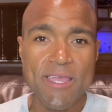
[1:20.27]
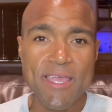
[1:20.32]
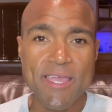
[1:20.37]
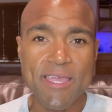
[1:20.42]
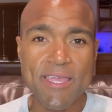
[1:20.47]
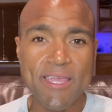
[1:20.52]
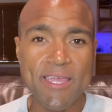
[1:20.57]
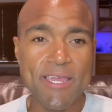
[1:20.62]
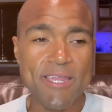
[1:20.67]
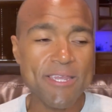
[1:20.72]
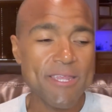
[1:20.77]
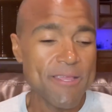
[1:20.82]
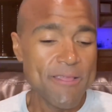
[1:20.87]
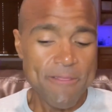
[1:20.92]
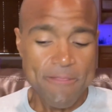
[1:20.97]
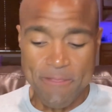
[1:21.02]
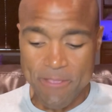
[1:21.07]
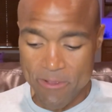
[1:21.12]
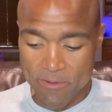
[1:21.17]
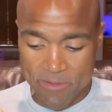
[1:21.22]
And
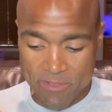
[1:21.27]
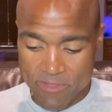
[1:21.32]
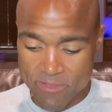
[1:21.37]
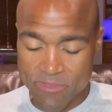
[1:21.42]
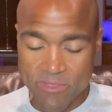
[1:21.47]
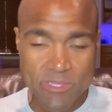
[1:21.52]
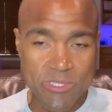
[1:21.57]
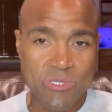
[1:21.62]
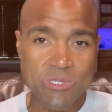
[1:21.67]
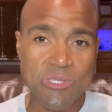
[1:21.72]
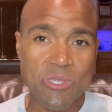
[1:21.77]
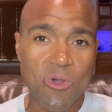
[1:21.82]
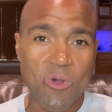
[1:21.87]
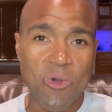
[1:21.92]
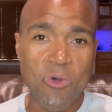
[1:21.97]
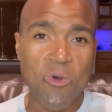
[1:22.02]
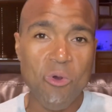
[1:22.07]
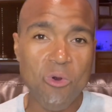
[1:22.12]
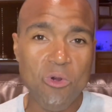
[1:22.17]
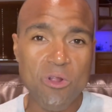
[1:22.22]
you know, it, this is
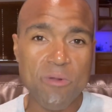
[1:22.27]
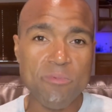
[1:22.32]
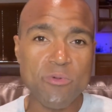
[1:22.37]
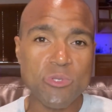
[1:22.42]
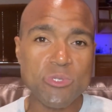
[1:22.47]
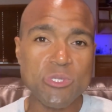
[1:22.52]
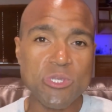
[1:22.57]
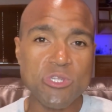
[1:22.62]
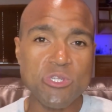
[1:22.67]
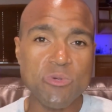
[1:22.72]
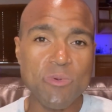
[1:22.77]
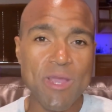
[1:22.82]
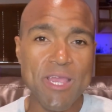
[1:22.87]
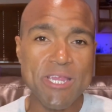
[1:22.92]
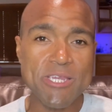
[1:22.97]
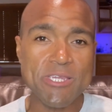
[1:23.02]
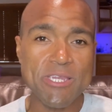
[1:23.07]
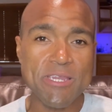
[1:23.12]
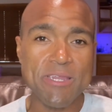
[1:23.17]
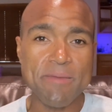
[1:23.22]
a horrible
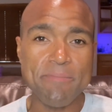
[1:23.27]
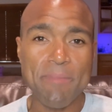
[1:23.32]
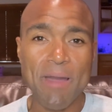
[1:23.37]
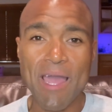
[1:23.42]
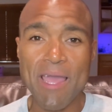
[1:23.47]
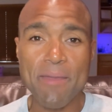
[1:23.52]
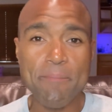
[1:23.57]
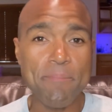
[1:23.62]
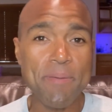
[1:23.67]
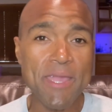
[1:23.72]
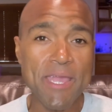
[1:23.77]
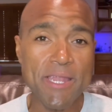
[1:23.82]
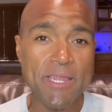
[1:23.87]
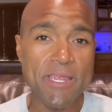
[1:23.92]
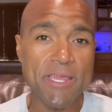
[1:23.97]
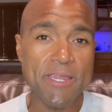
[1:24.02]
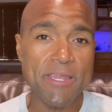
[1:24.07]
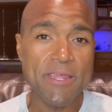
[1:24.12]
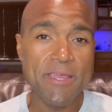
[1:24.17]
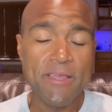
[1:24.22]
situation. In my
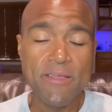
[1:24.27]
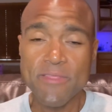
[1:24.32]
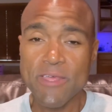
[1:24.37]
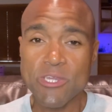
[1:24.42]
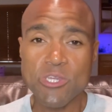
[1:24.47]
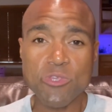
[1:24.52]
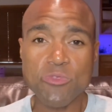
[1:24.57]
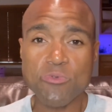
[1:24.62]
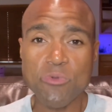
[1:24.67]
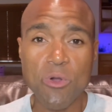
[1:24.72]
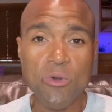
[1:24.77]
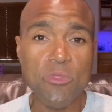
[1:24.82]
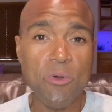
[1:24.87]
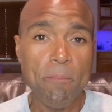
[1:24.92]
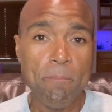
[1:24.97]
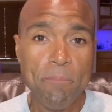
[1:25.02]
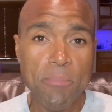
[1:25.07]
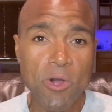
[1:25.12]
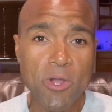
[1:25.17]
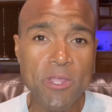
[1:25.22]
opinion, they should throw the
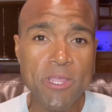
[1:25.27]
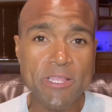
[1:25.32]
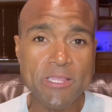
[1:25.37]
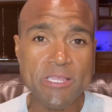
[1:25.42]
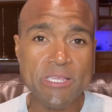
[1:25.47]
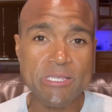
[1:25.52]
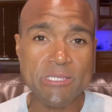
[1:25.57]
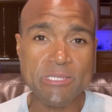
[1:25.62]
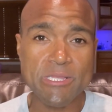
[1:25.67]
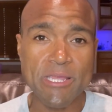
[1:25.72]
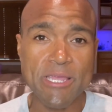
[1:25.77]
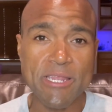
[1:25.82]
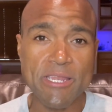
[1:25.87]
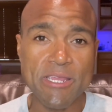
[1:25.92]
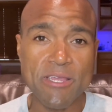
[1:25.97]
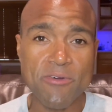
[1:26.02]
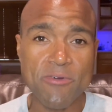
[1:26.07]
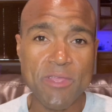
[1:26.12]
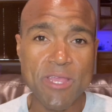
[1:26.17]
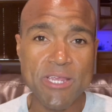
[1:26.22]
book at this
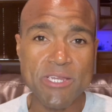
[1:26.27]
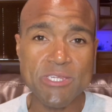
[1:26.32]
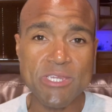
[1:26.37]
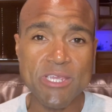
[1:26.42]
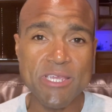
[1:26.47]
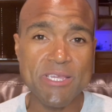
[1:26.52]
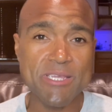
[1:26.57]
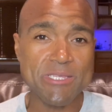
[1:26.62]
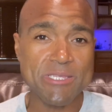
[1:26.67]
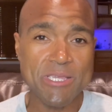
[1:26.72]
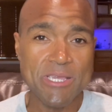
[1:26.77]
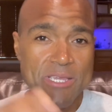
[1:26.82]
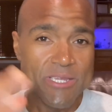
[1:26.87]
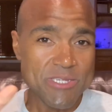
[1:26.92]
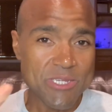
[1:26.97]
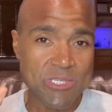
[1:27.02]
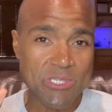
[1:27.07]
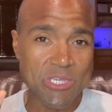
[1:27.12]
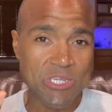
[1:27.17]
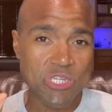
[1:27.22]
lady, okay? She is
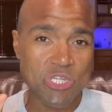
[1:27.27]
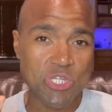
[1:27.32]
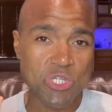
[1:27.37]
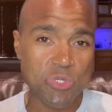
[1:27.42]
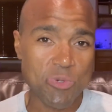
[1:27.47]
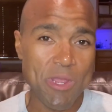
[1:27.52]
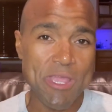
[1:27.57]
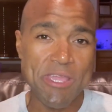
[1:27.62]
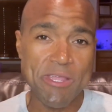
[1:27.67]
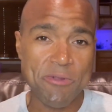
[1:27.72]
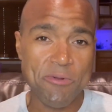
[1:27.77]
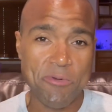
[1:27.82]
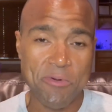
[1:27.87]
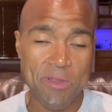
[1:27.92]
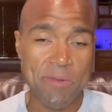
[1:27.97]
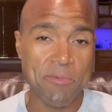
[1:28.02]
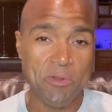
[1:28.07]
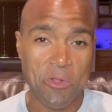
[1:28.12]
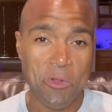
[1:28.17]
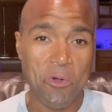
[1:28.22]
just a straight
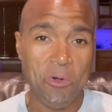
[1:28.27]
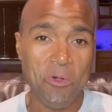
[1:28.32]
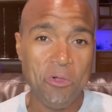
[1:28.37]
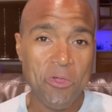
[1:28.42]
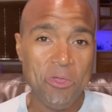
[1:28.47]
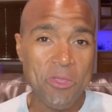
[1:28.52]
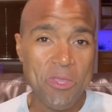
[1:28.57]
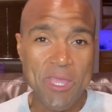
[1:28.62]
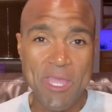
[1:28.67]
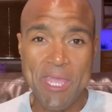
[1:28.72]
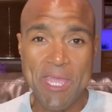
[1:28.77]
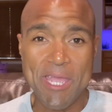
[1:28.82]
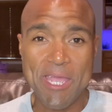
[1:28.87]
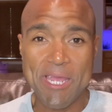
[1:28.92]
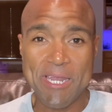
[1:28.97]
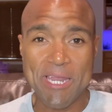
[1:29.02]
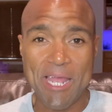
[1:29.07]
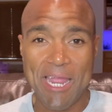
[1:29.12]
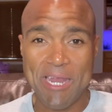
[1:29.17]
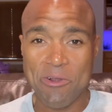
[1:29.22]
criminal,
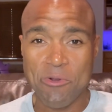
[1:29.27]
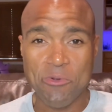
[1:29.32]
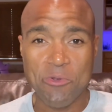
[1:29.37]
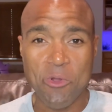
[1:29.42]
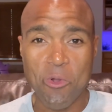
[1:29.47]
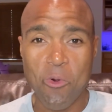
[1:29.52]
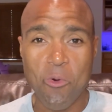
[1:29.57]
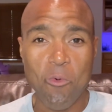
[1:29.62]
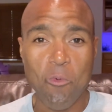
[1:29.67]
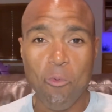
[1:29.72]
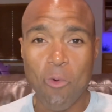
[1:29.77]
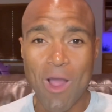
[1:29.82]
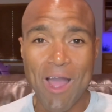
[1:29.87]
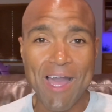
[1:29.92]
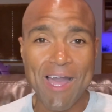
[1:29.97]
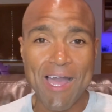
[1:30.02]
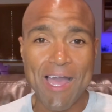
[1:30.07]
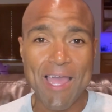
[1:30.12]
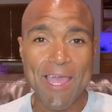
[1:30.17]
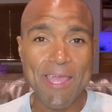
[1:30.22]
and I don't know
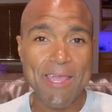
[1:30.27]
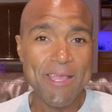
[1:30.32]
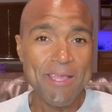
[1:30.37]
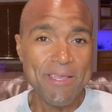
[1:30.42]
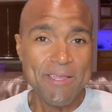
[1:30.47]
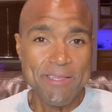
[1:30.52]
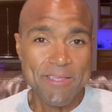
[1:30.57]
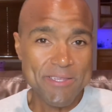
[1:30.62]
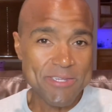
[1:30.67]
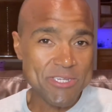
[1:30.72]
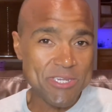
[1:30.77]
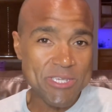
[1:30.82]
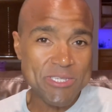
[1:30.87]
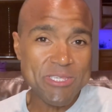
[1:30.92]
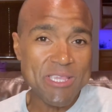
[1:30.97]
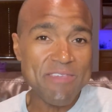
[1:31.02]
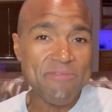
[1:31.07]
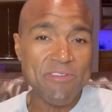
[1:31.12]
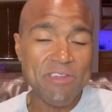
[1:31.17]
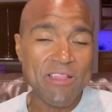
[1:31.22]
why
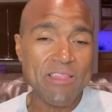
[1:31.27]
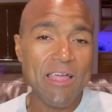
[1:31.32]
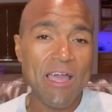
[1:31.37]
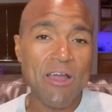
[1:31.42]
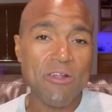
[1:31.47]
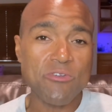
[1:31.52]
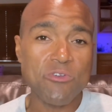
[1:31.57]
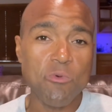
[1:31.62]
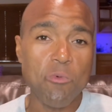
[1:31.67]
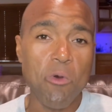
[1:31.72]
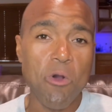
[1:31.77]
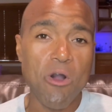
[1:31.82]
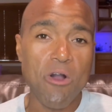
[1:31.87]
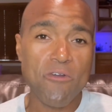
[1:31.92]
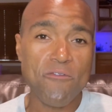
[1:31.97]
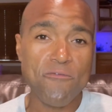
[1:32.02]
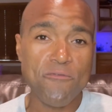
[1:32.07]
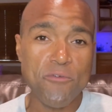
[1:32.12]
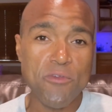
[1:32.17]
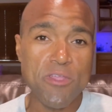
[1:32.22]
she's even allowed to
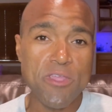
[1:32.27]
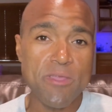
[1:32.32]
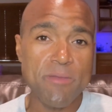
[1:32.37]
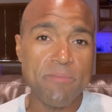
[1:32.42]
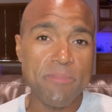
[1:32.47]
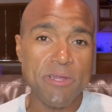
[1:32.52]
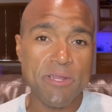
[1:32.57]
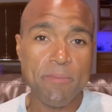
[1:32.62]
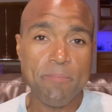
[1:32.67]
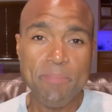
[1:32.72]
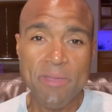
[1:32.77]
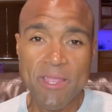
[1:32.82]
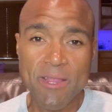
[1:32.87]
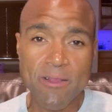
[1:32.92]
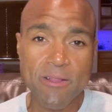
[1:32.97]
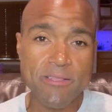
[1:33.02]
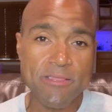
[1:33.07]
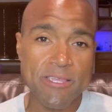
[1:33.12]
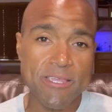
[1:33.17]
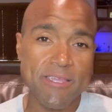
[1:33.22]
walk free, but
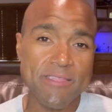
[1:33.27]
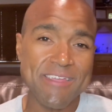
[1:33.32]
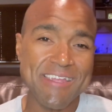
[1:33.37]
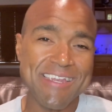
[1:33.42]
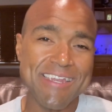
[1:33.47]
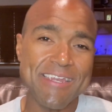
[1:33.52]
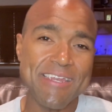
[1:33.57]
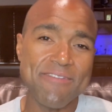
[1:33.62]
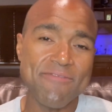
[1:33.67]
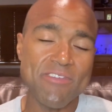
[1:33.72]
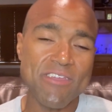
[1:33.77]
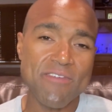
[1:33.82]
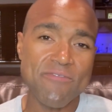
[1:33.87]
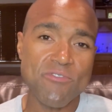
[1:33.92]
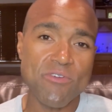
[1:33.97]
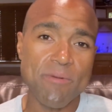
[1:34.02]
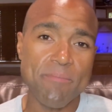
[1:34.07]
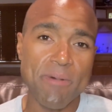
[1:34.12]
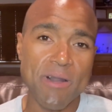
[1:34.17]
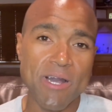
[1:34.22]
apparently they didn't even give
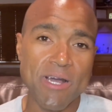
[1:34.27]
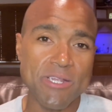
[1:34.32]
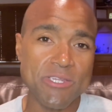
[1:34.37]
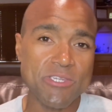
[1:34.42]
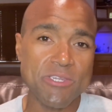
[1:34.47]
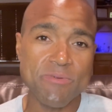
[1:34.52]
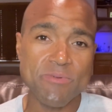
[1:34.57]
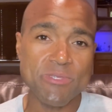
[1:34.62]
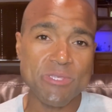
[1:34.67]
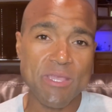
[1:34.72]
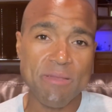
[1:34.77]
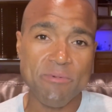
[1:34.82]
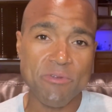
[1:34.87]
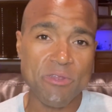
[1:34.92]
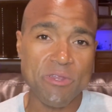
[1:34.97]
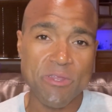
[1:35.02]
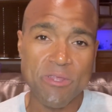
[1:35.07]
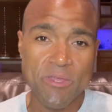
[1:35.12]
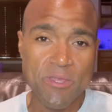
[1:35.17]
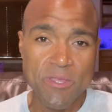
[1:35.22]
her a bond. She was able
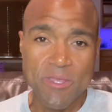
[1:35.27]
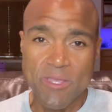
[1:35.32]
to